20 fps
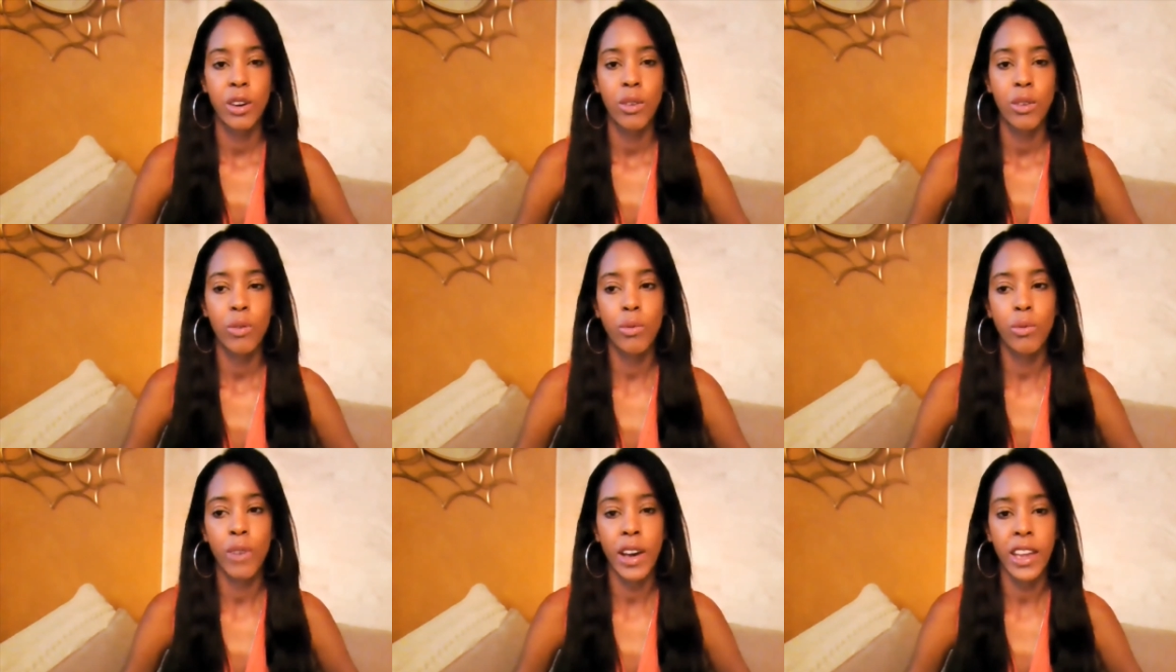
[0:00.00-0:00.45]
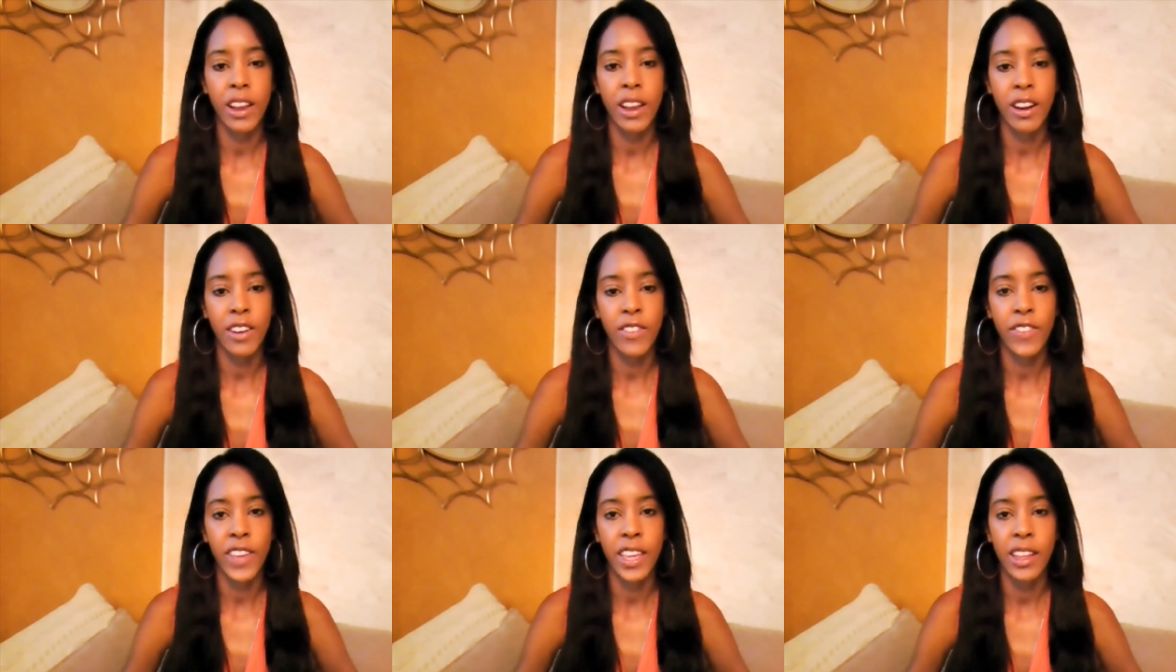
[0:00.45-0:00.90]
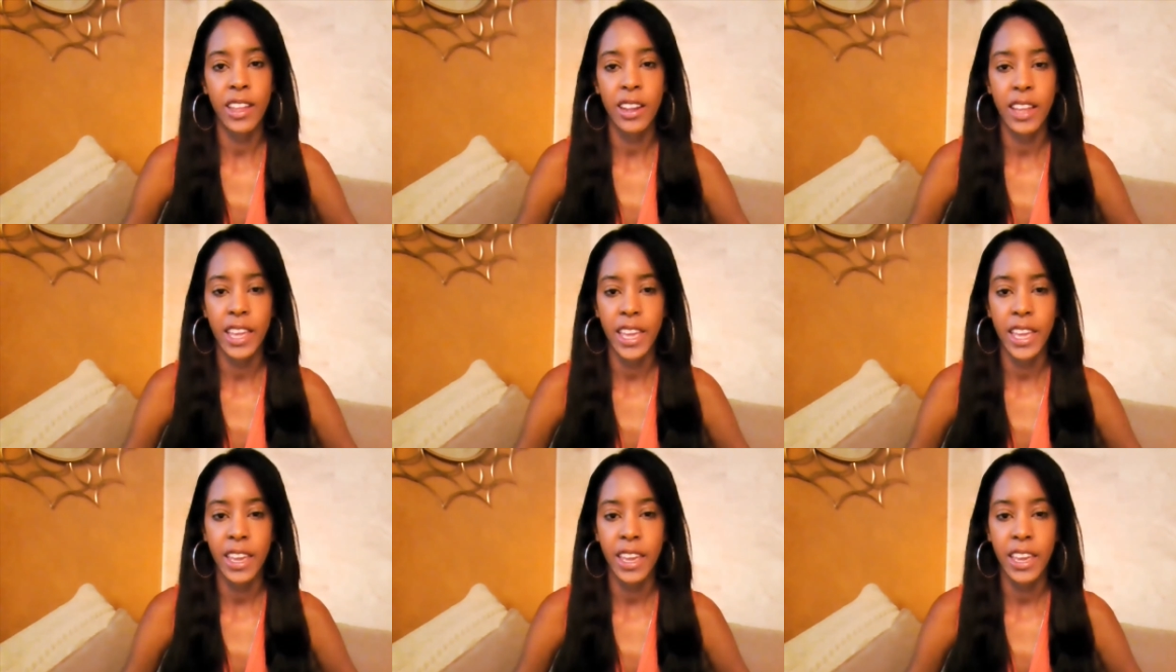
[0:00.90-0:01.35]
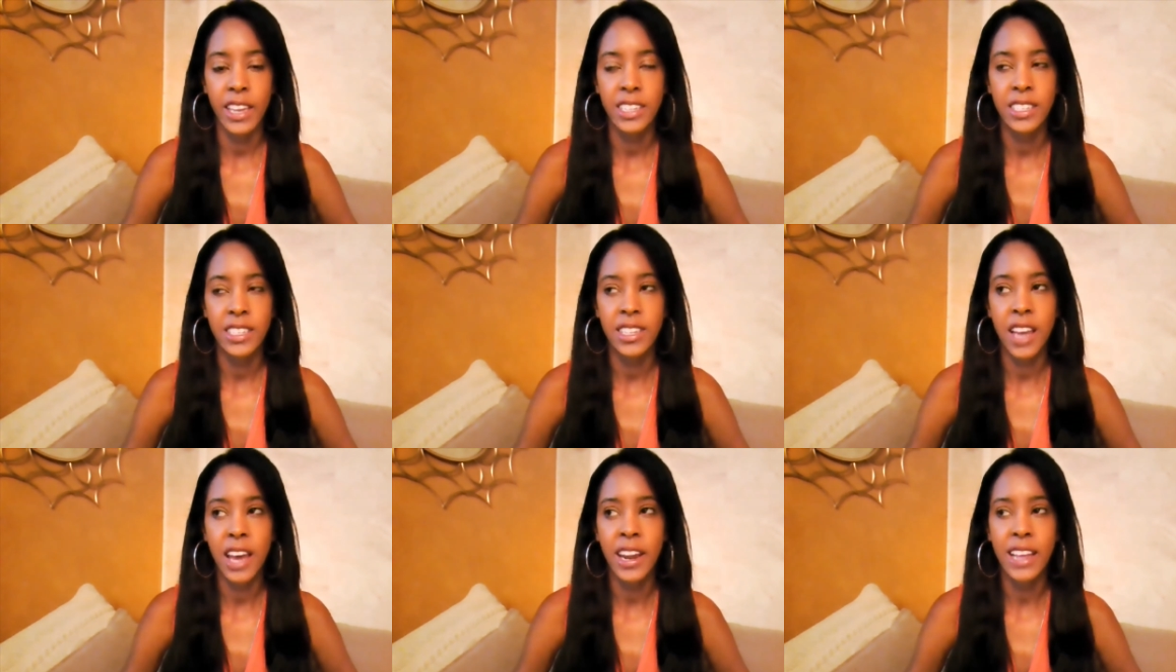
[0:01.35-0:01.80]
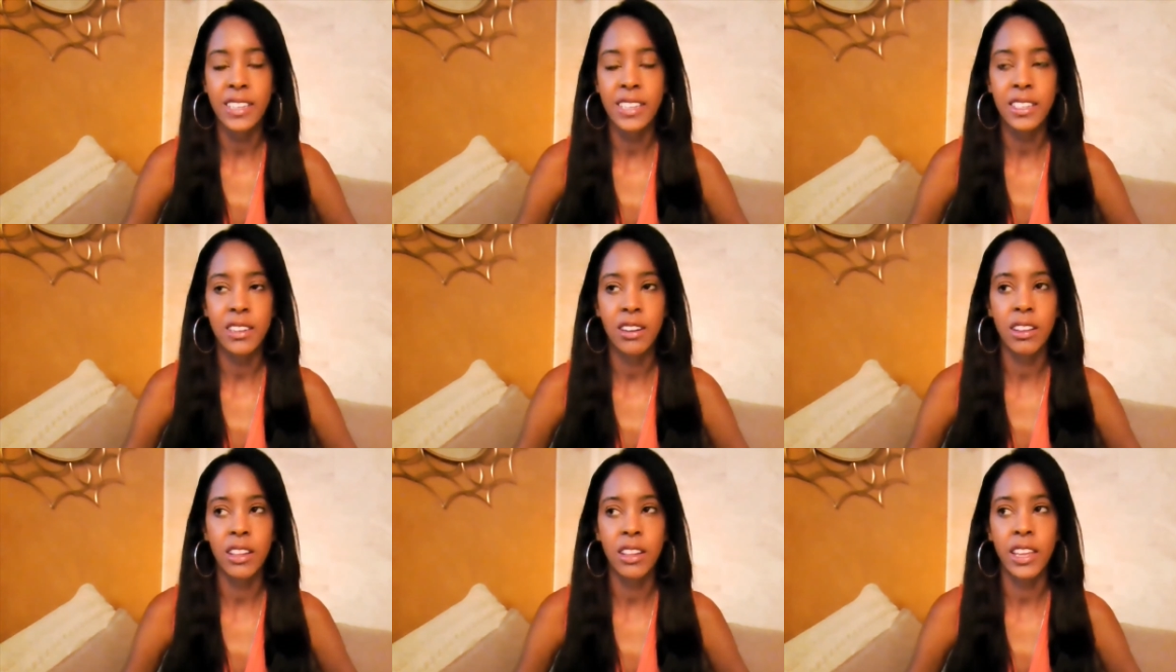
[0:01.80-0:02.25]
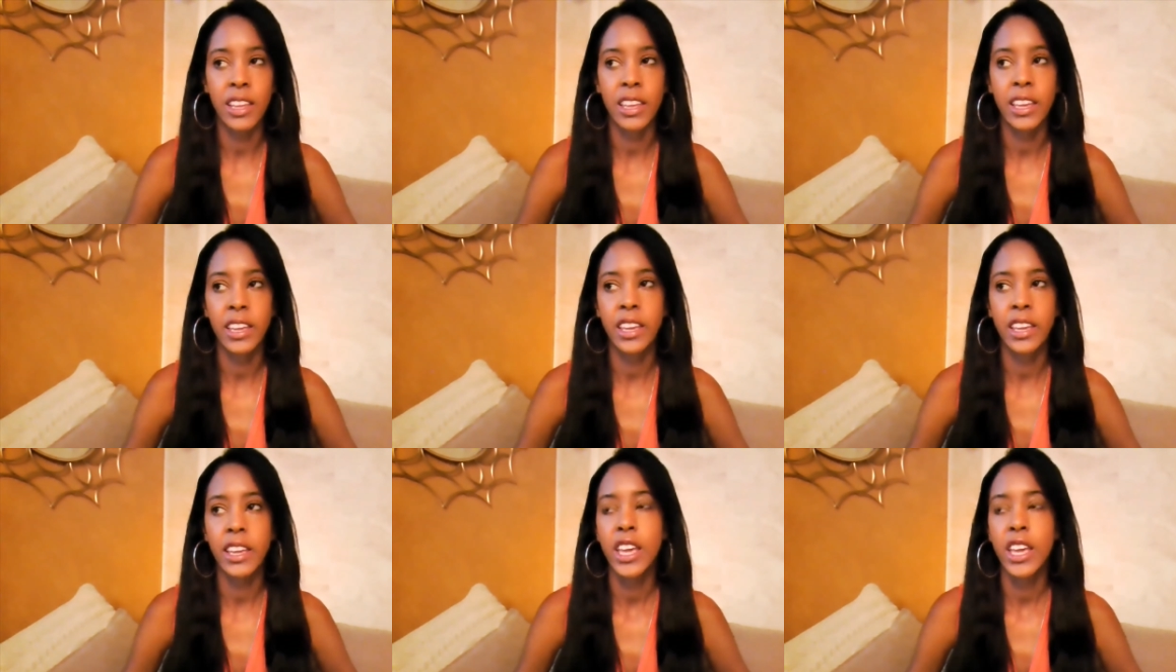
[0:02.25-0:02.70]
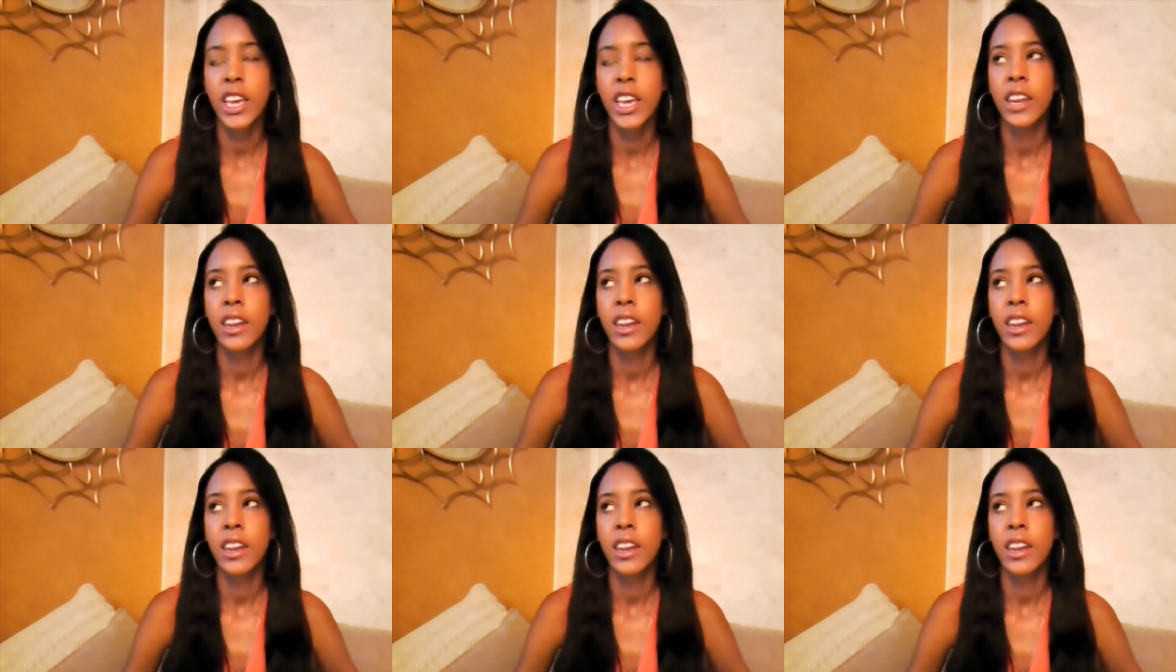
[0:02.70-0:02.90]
what you're feeling. It's not necessarily